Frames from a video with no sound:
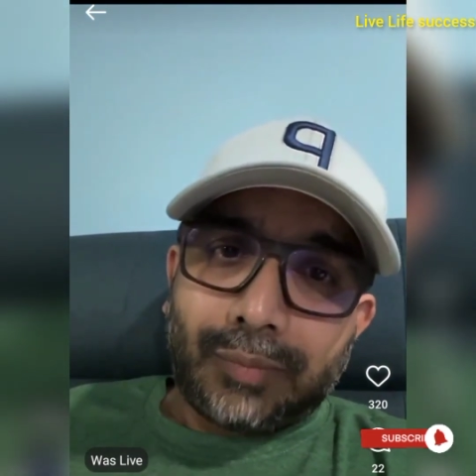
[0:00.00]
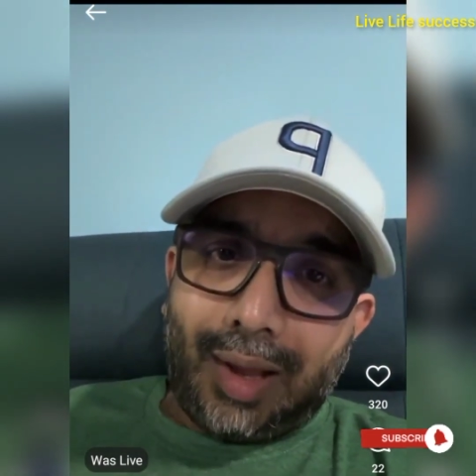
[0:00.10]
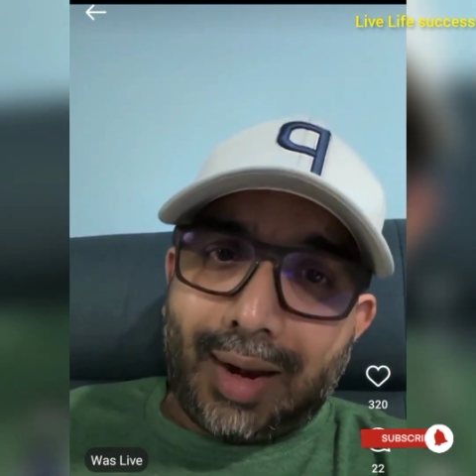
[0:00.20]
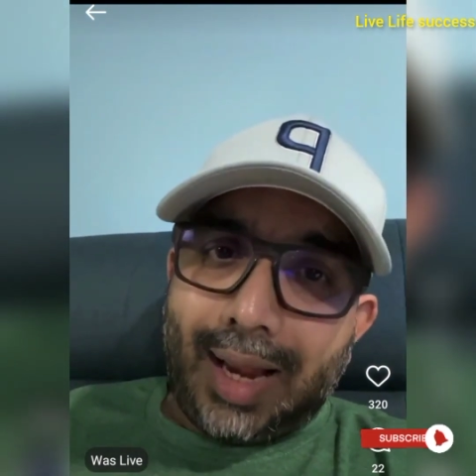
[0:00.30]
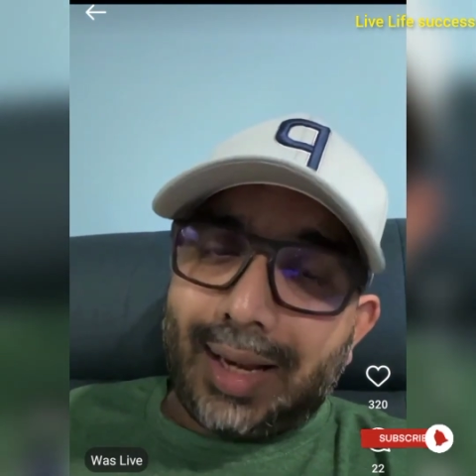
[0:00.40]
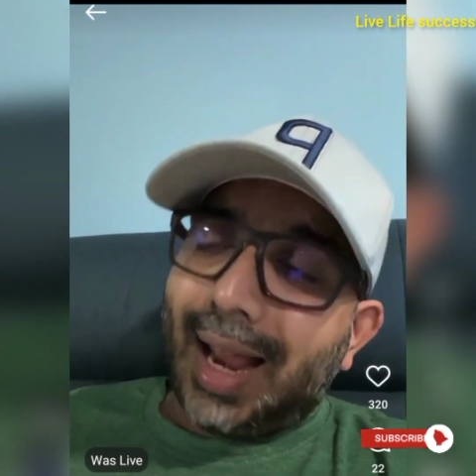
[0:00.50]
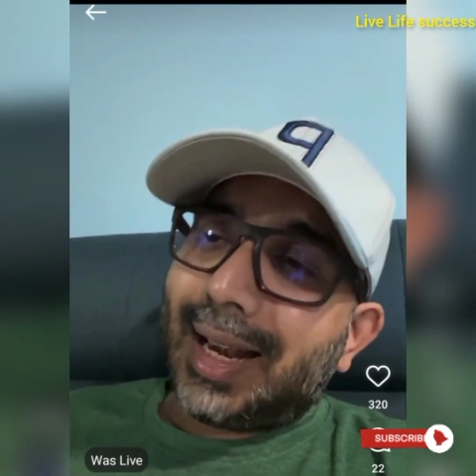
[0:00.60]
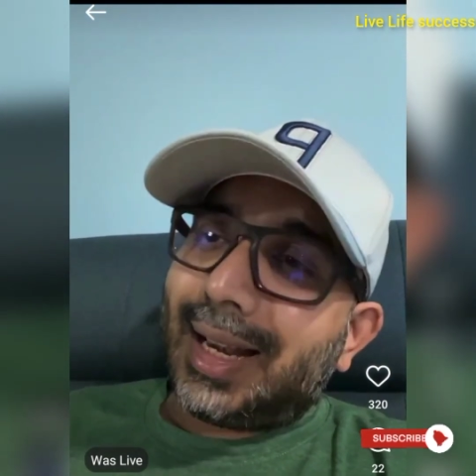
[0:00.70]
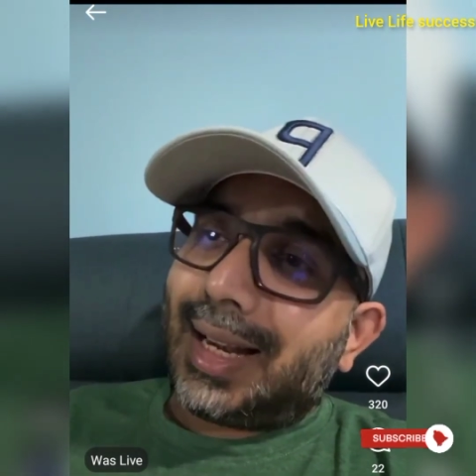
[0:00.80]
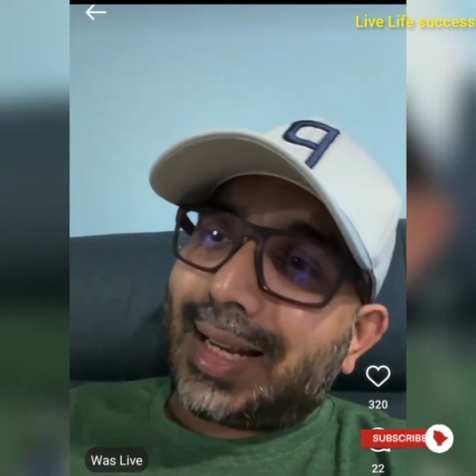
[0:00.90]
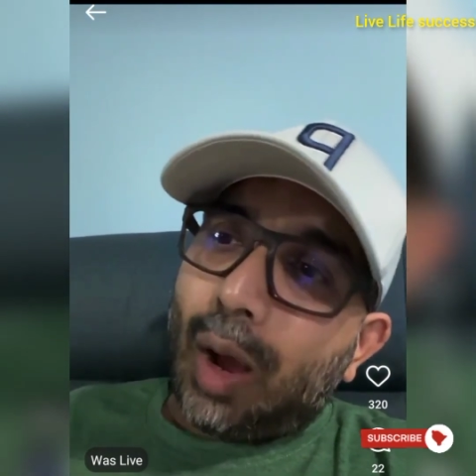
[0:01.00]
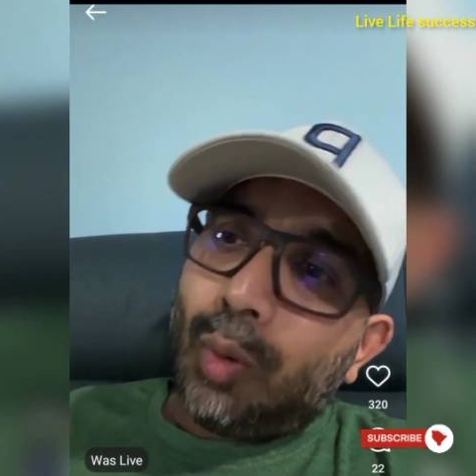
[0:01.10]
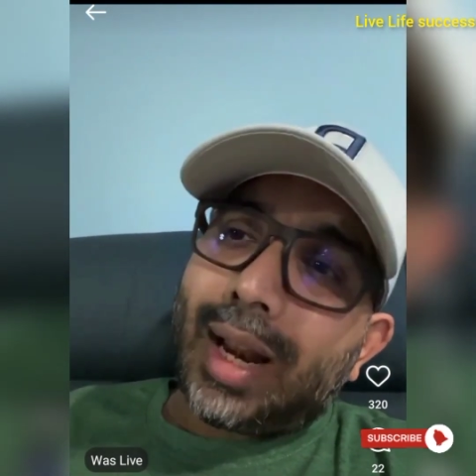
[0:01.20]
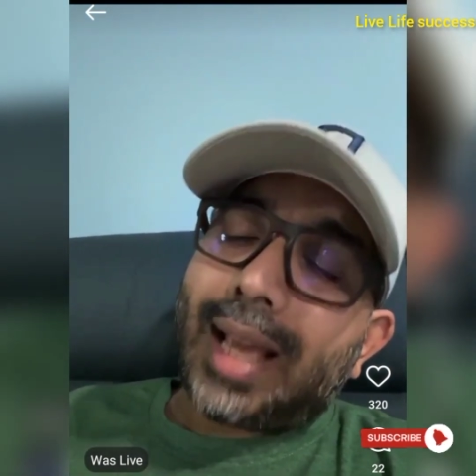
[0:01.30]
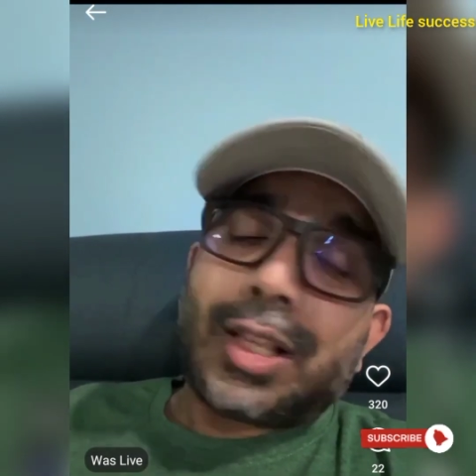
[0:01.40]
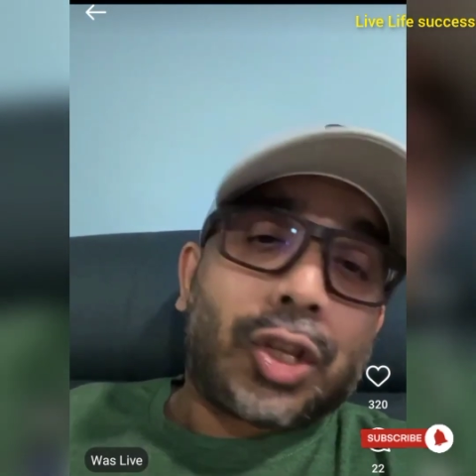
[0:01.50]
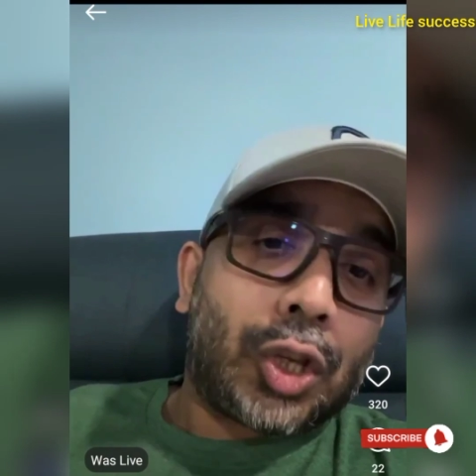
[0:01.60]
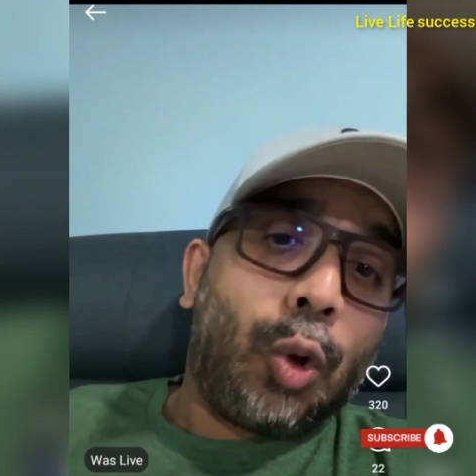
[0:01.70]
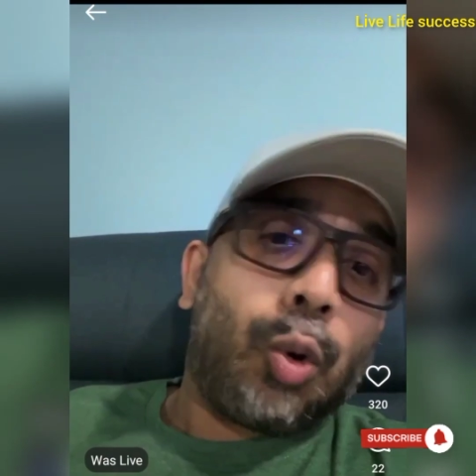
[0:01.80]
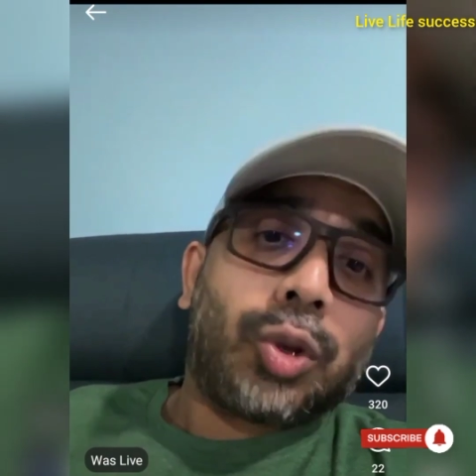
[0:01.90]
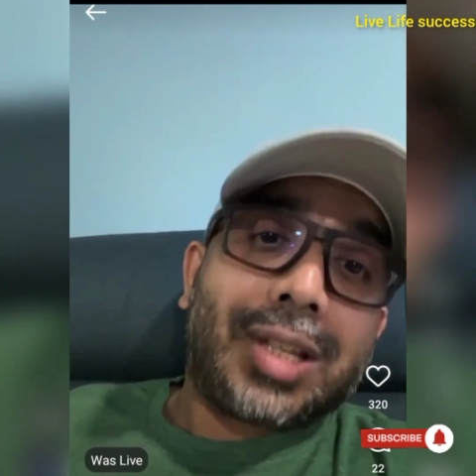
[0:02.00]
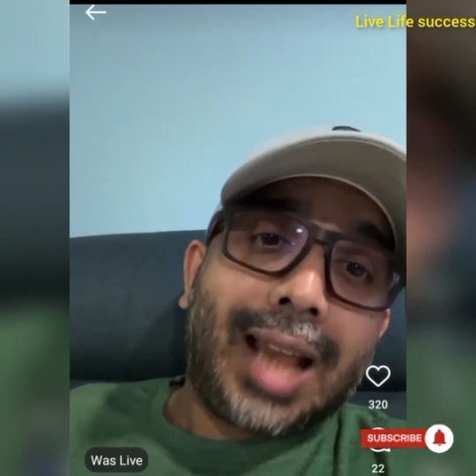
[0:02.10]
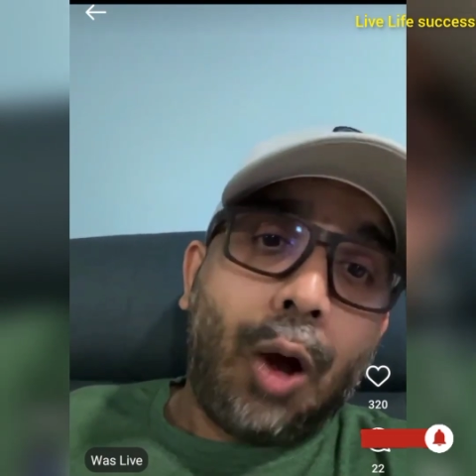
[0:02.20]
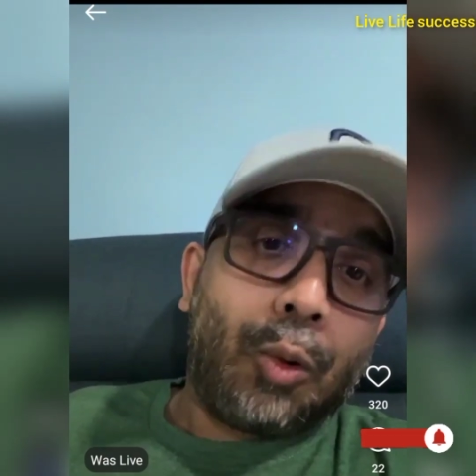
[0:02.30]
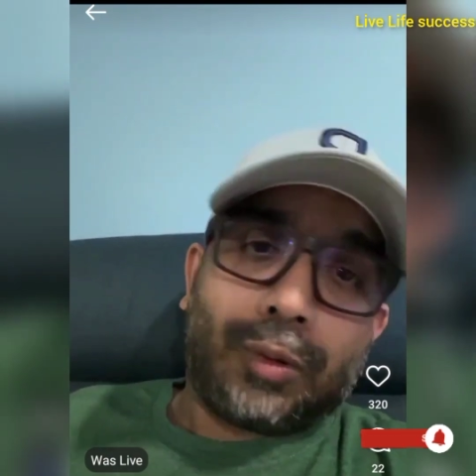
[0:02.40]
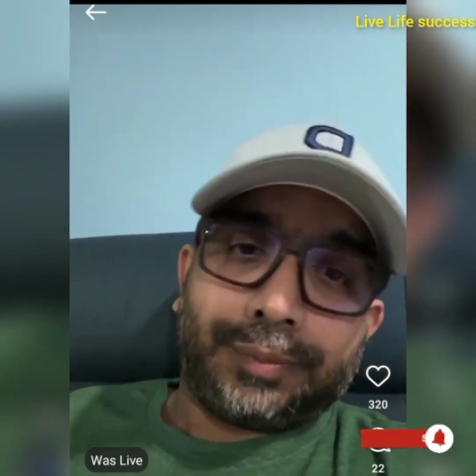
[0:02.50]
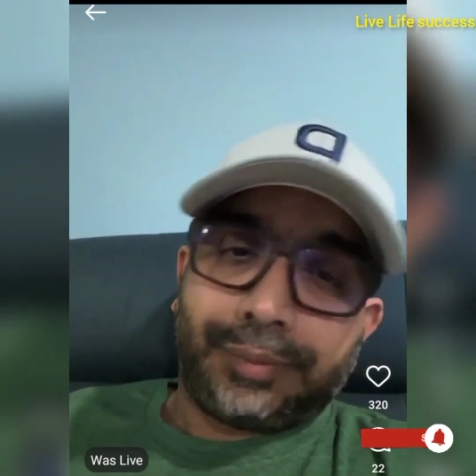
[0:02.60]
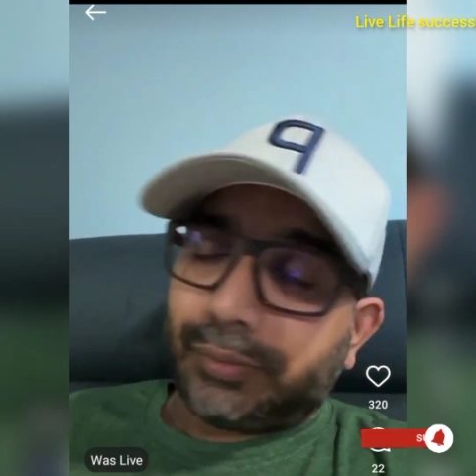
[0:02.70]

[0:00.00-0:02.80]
all right, and that downline slows down.